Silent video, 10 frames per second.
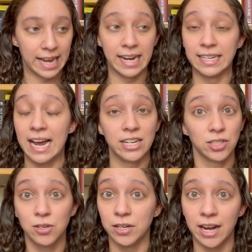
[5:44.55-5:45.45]
and I
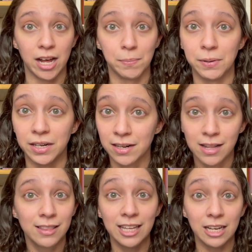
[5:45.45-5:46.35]
just couldn't help but
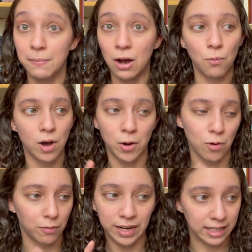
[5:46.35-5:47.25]
think about one
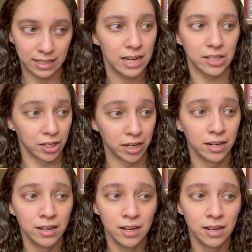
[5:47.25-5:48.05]
while reading the other.